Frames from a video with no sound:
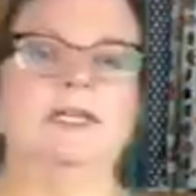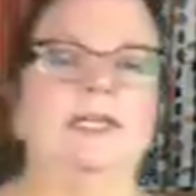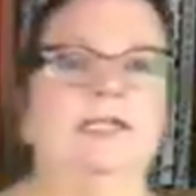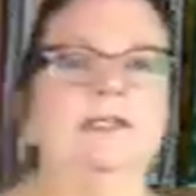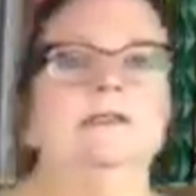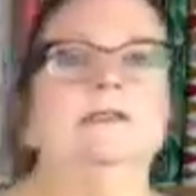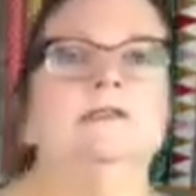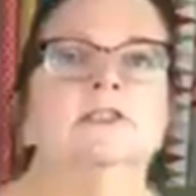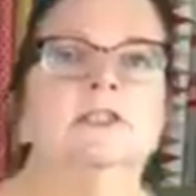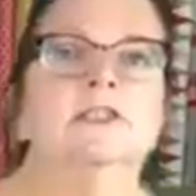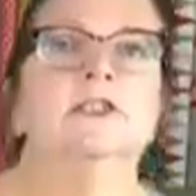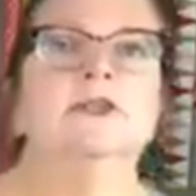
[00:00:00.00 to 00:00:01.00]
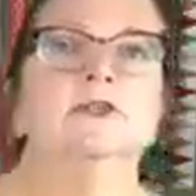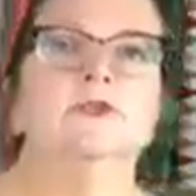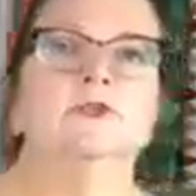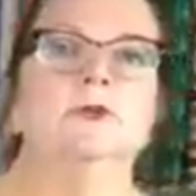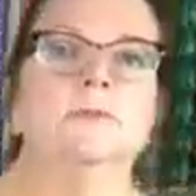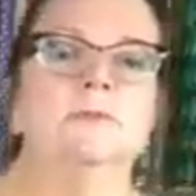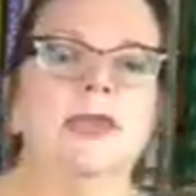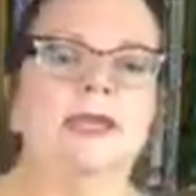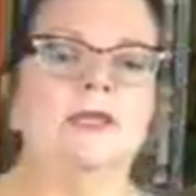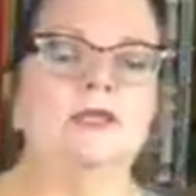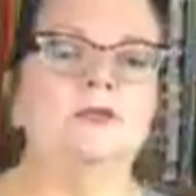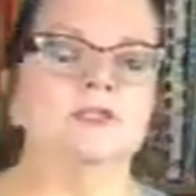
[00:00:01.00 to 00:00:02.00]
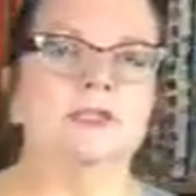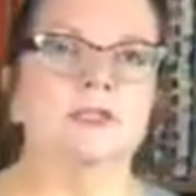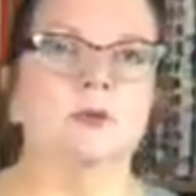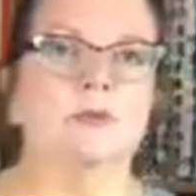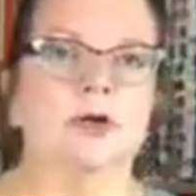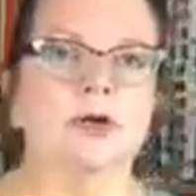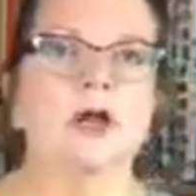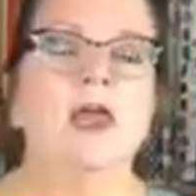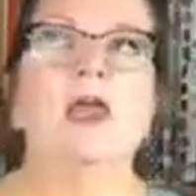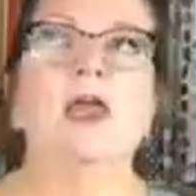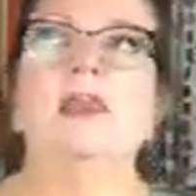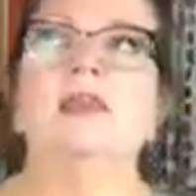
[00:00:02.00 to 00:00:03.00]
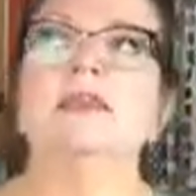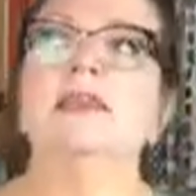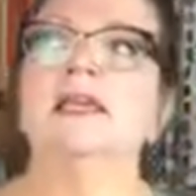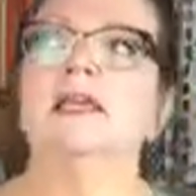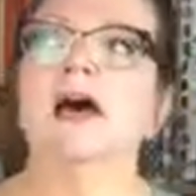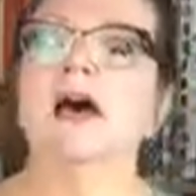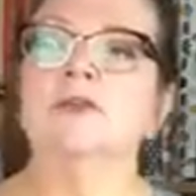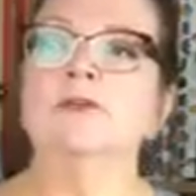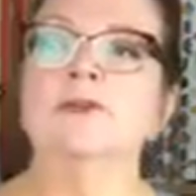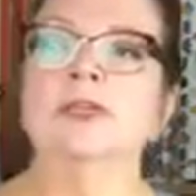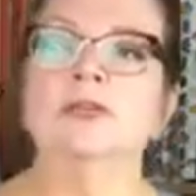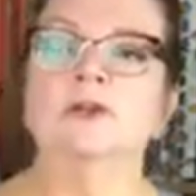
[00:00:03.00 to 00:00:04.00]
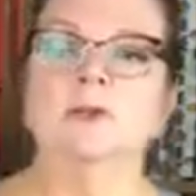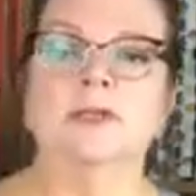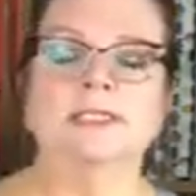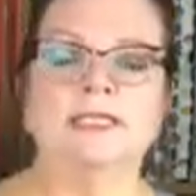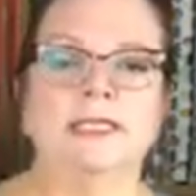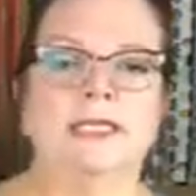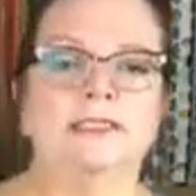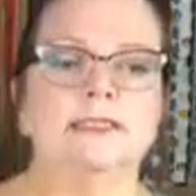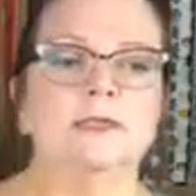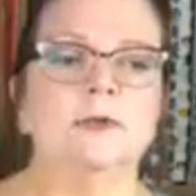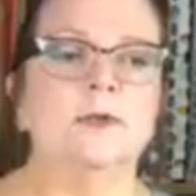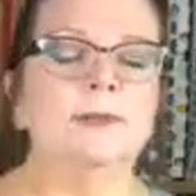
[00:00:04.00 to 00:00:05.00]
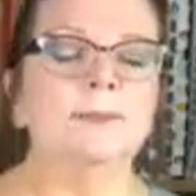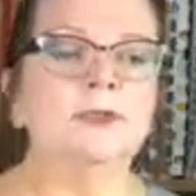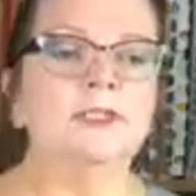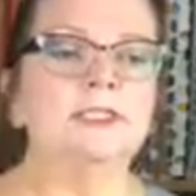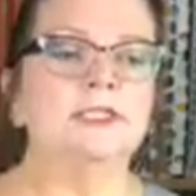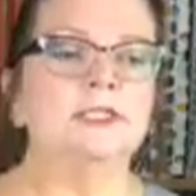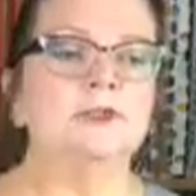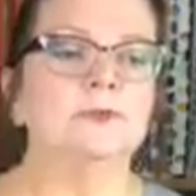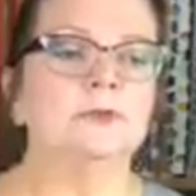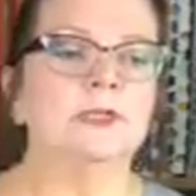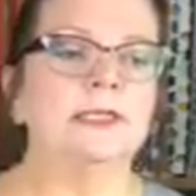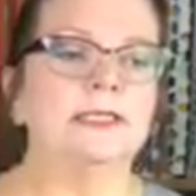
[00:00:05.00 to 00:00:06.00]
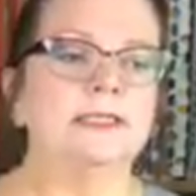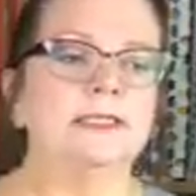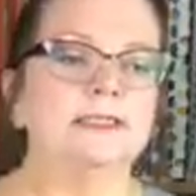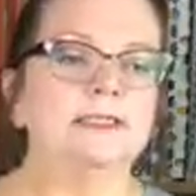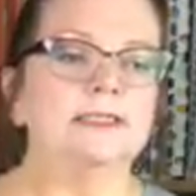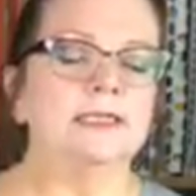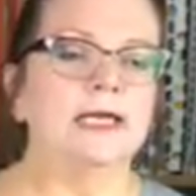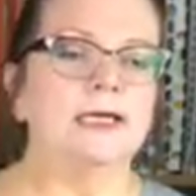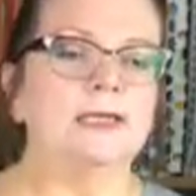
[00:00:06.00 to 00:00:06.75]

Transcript: to need to make your sloper. The other thing you're going to need, so what I'm going to do is